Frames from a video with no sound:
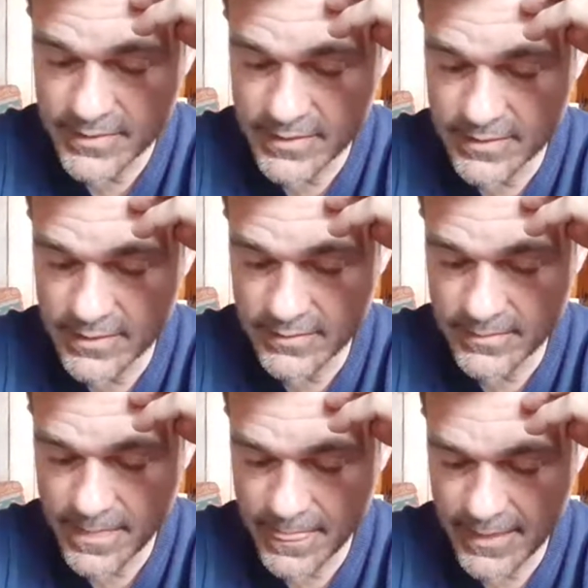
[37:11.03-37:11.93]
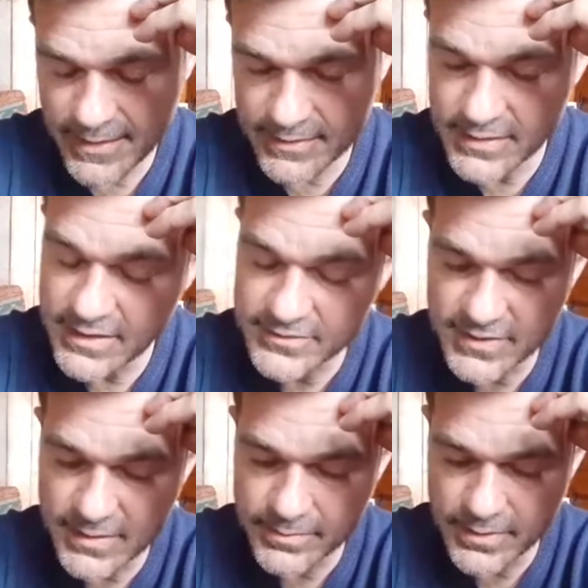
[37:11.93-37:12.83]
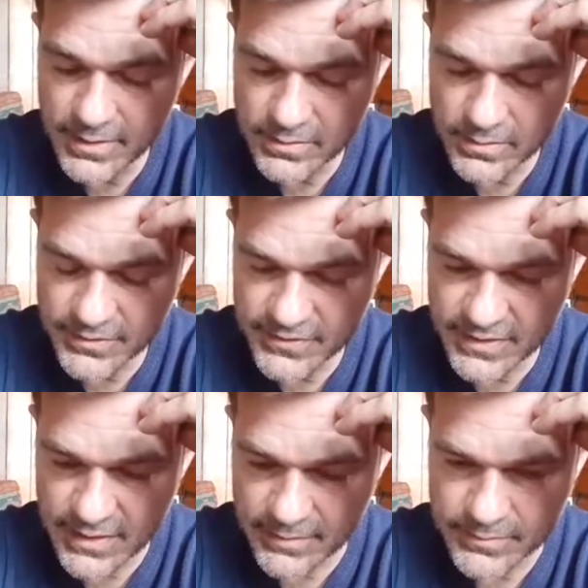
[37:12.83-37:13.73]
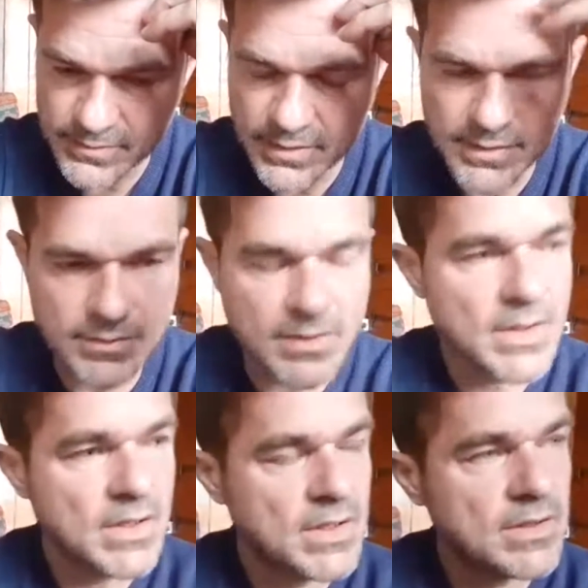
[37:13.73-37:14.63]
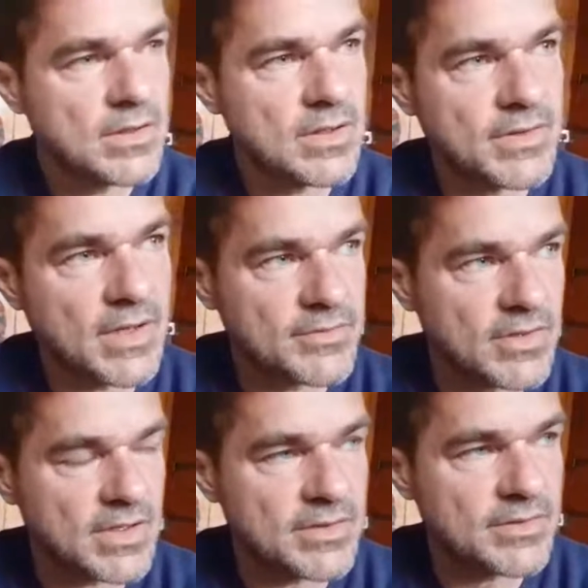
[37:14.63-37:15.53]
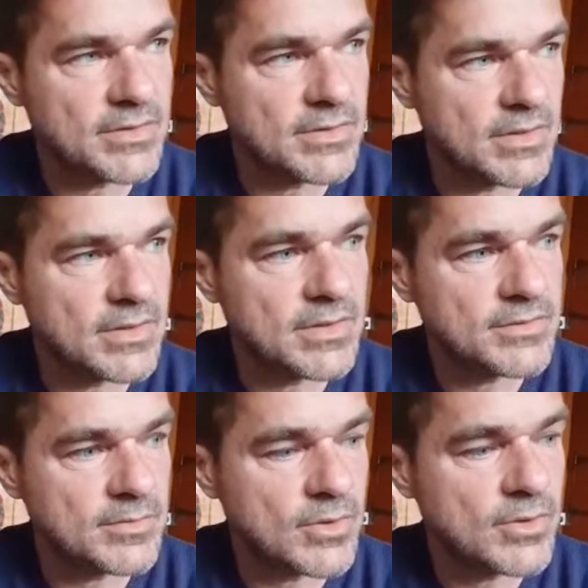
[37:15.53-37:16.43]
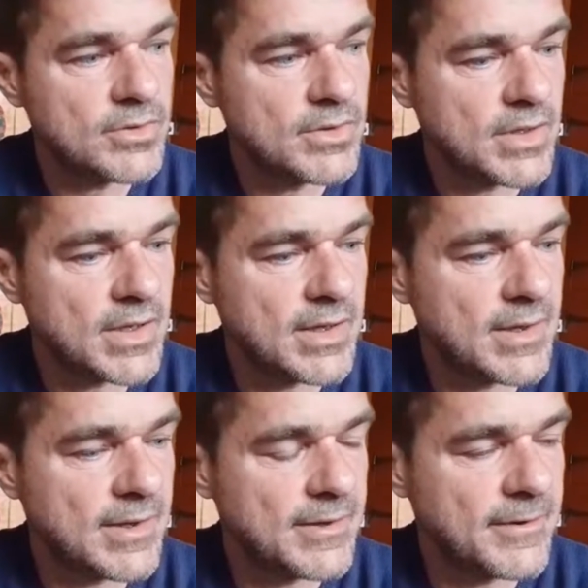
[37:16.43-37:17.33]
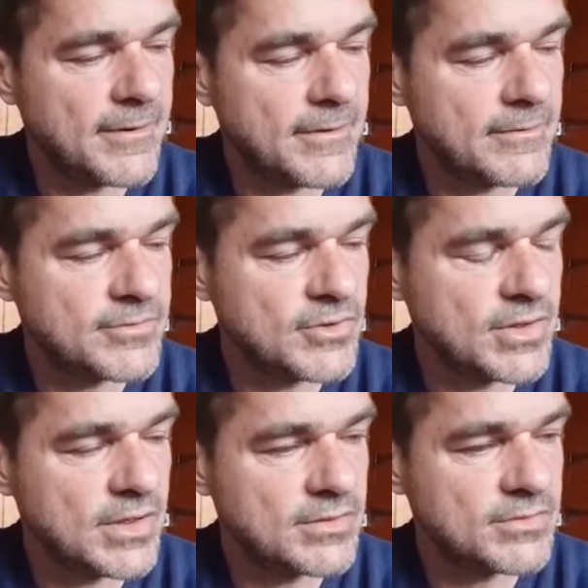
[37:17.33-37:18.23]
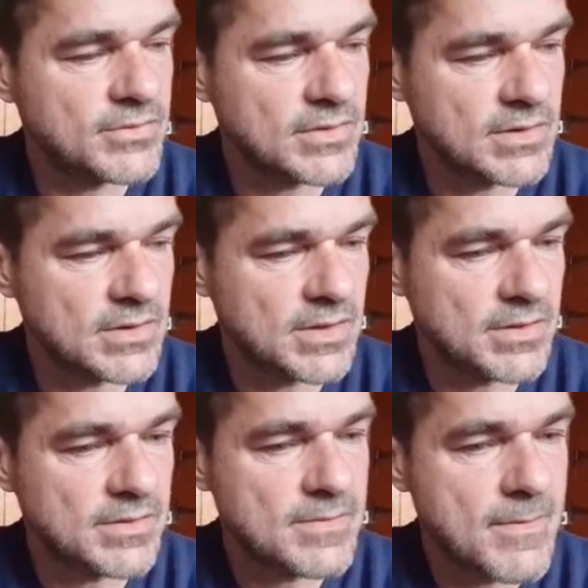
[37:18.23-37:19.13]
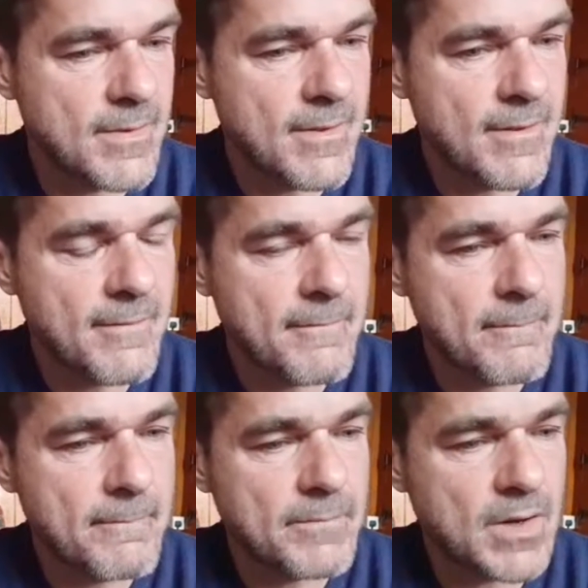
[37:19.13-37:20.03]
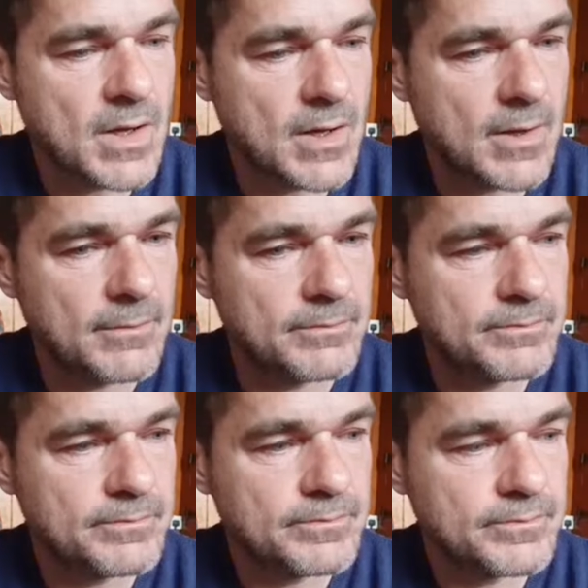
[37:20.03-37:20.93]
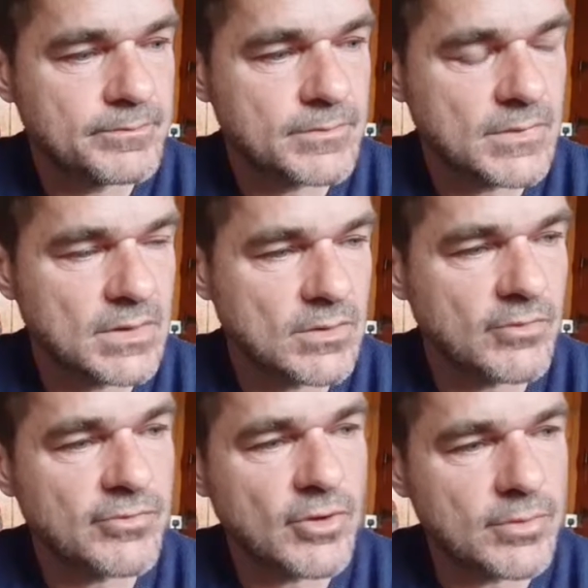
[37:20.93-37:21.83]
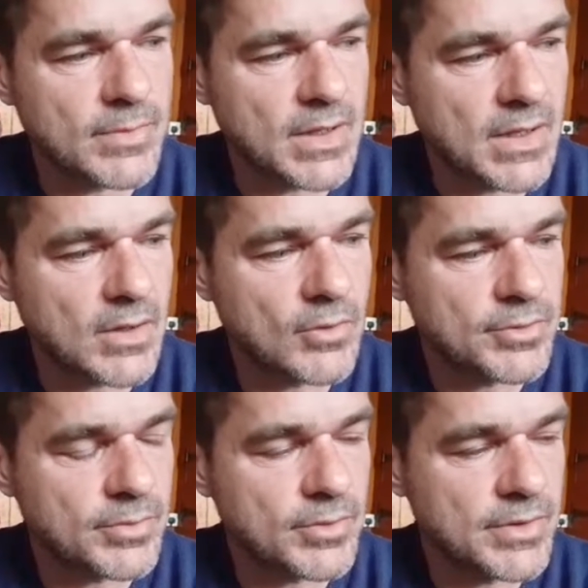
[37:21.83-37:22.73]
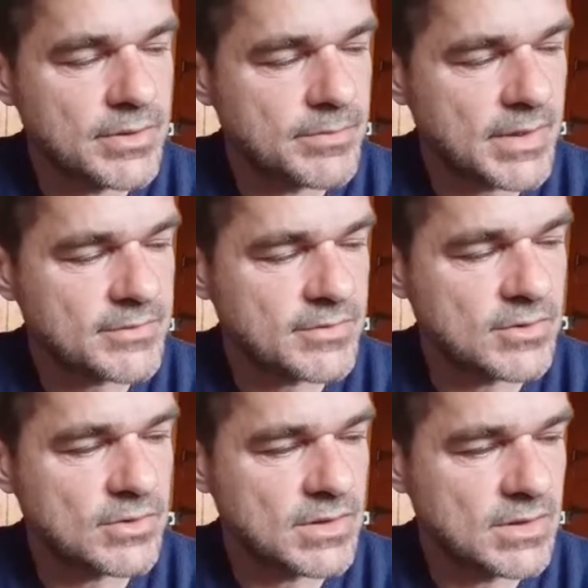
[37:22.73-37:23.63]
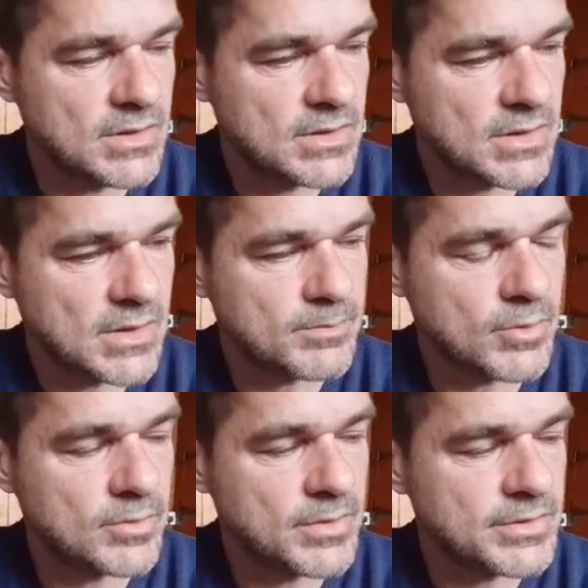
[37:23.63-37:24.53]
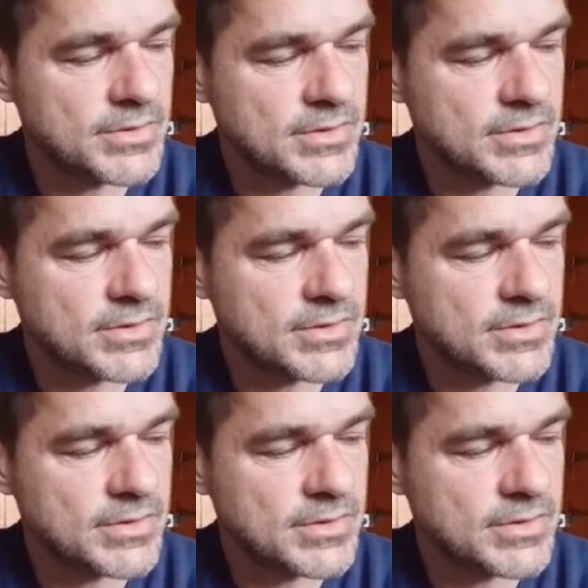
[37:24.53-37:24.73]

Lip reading: and the next step, we'll see. I'm down to London tomorrow, and a few days in London. Offload my older boy back to uni at Bournemouth.